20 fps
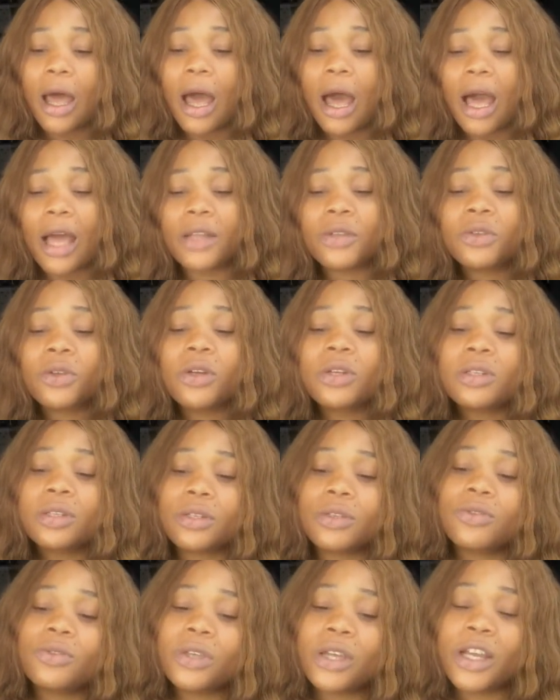I
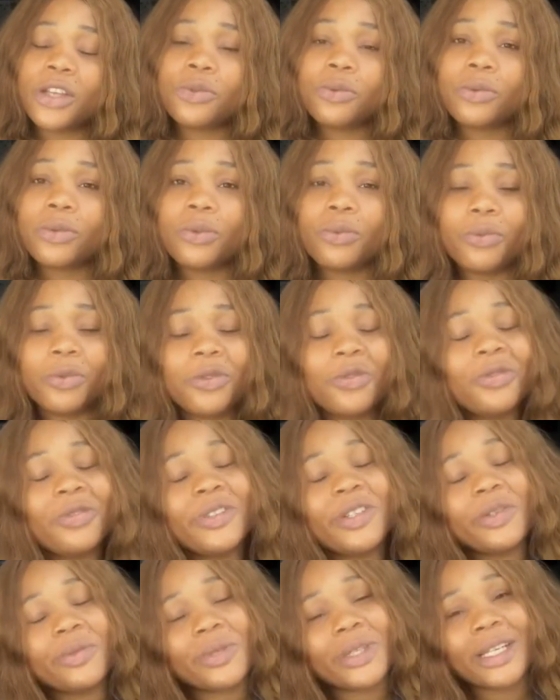thought you guys would
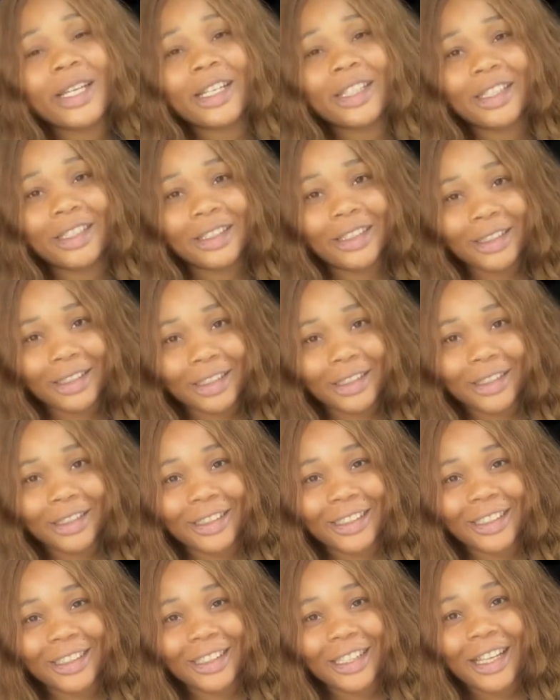filter these
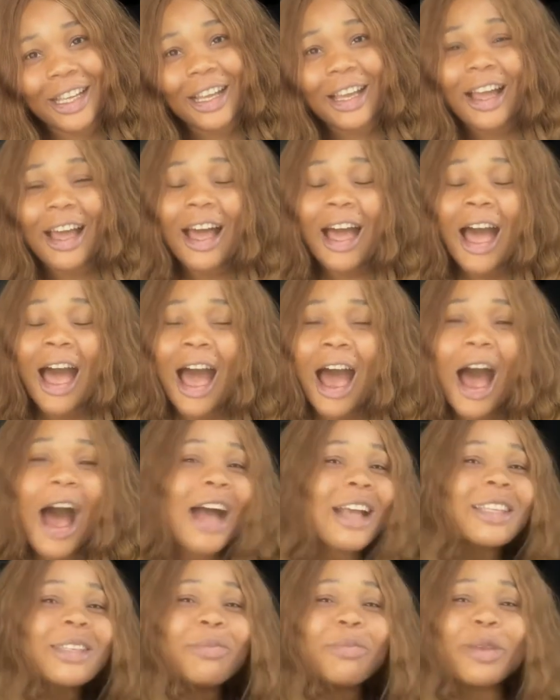things.
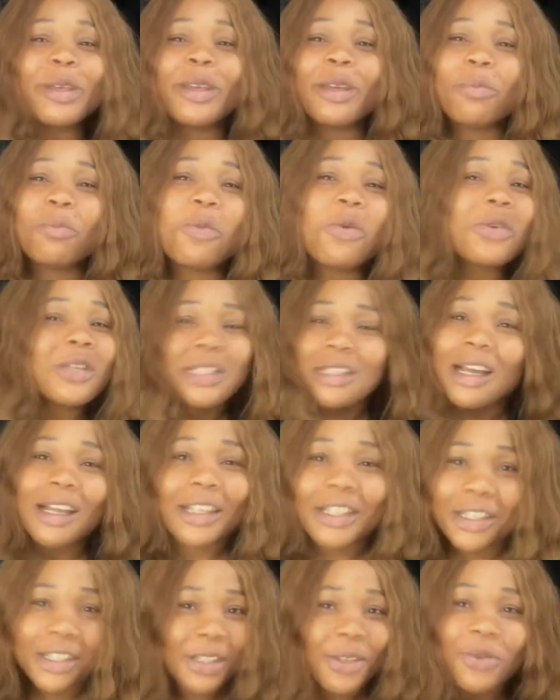Ask me more
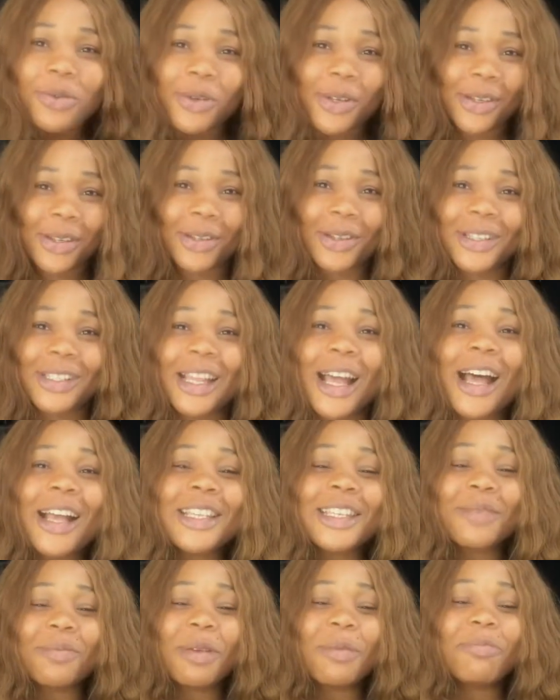challenging questions.
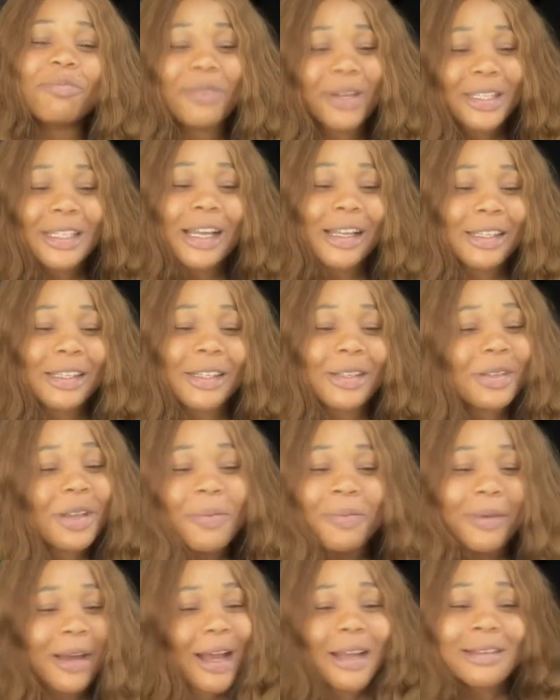Ask me better things.
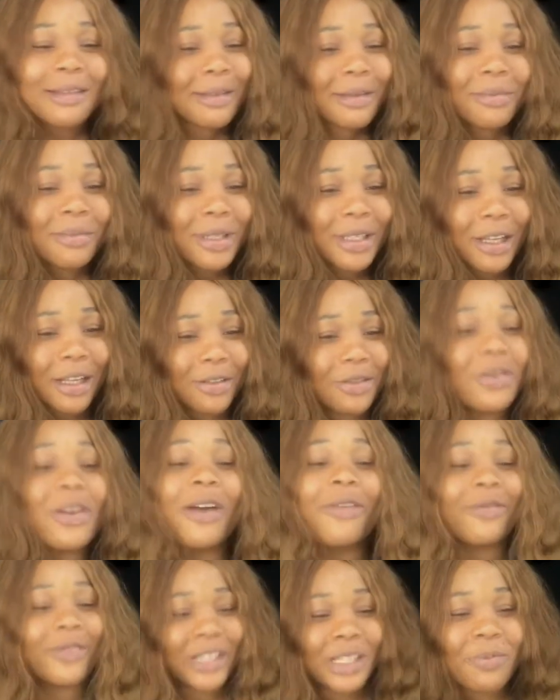Stop asking me that you
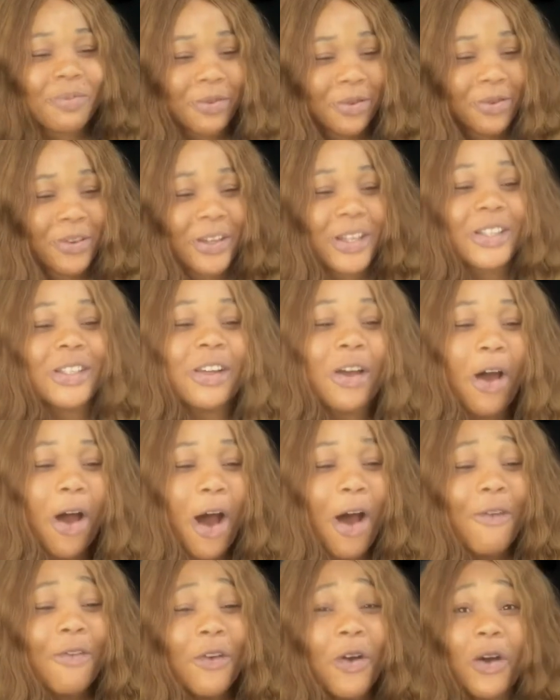have experience. Of
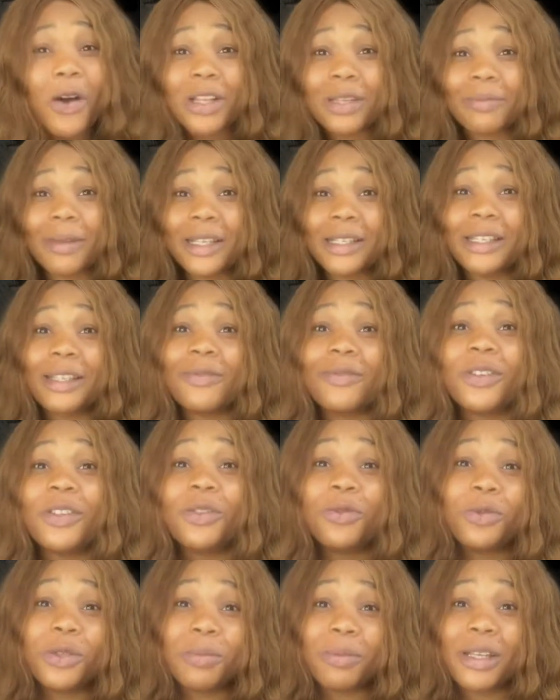course, my
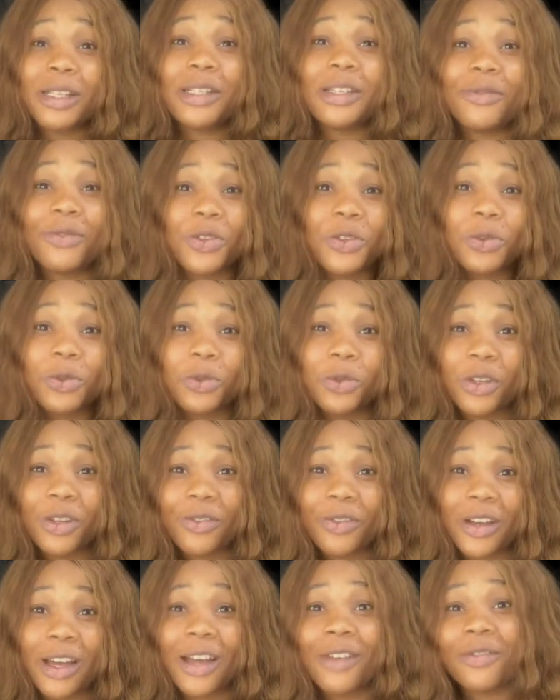CV, with my CV, you will know
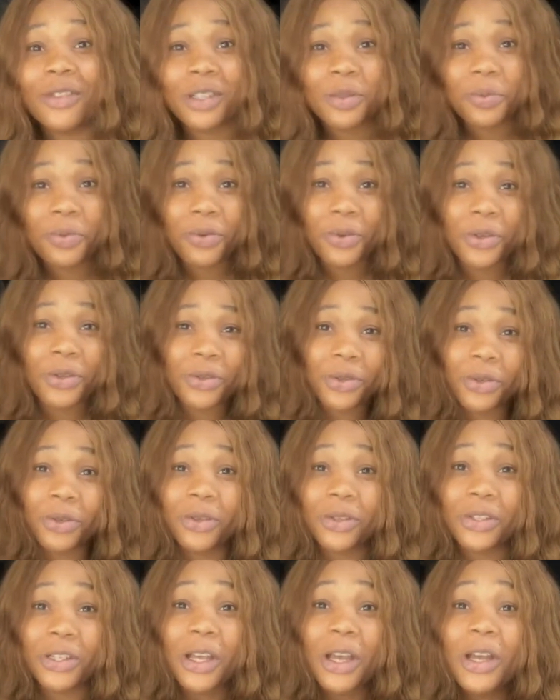if I have experience or
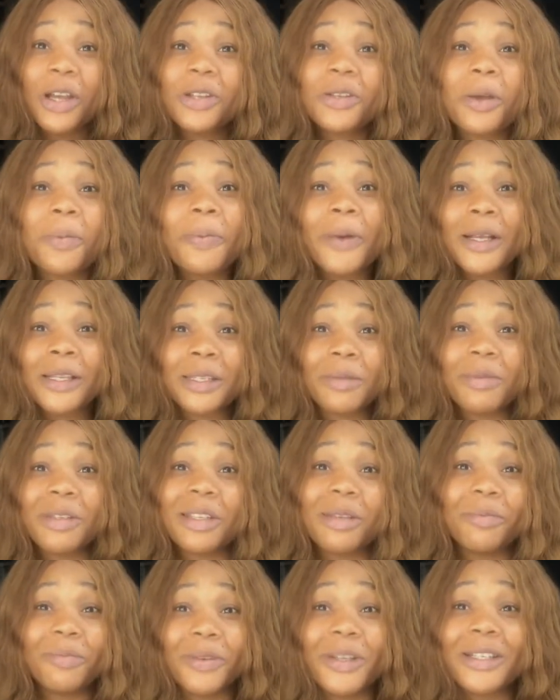not. Stop asking me
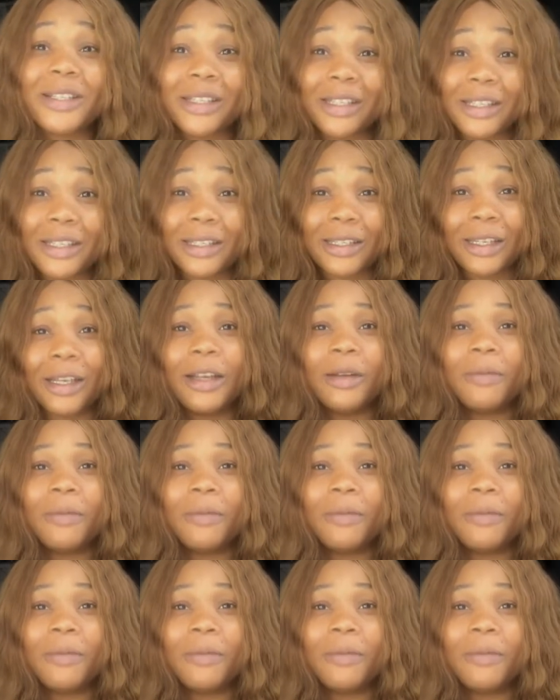the basics.